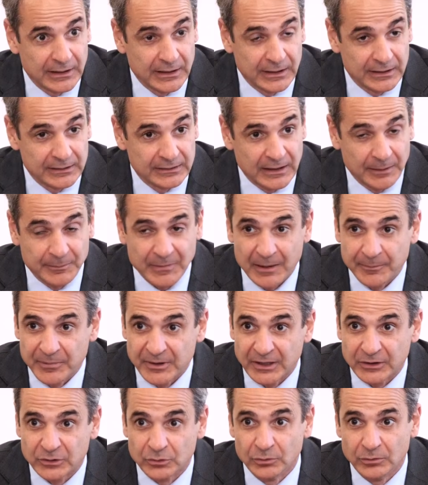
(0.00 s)
and I'm happy
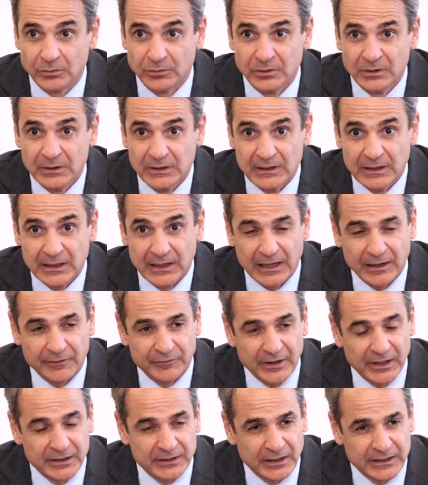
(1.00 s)
that you
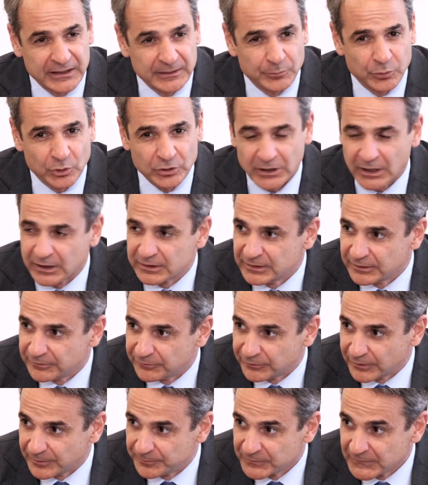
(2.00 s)
have had a
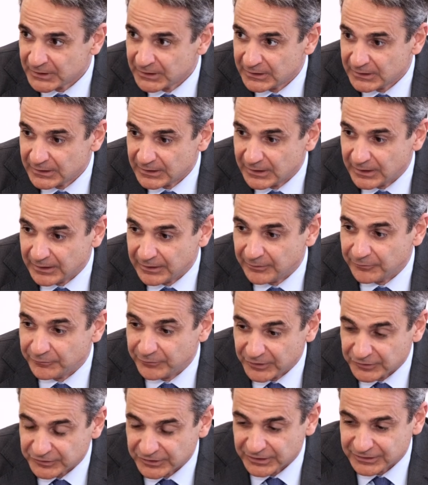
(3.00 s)
productive uh,
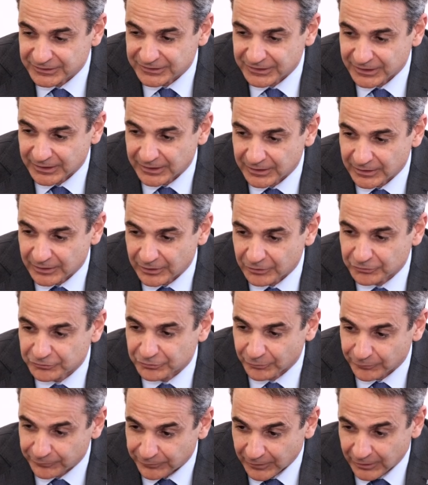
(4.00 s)
visit
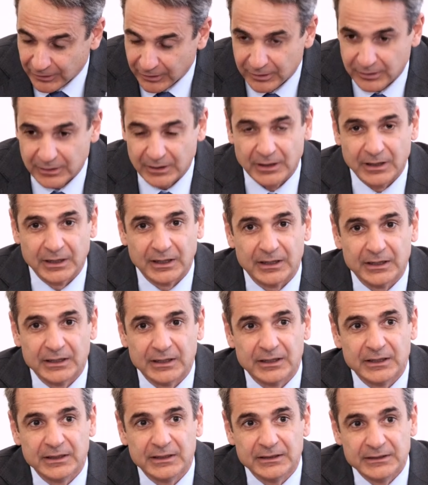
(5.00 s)
so far.
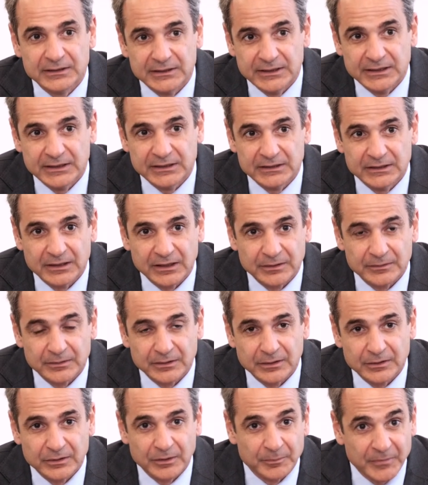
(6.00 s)
indeed,
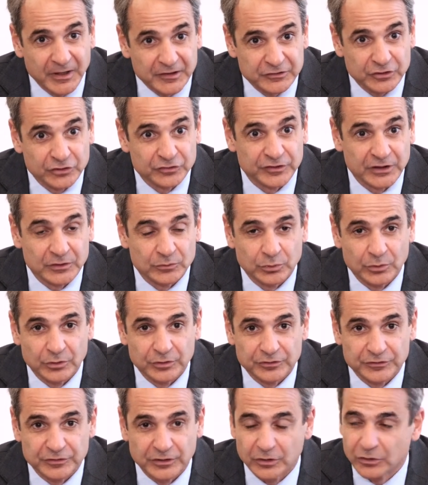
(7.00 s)
the message that
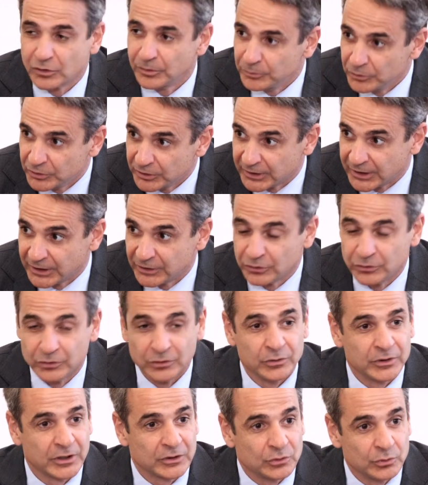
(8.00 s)
was communicated to
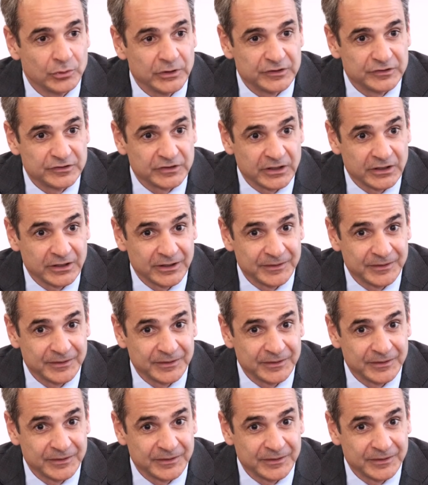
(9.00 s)
you that Greece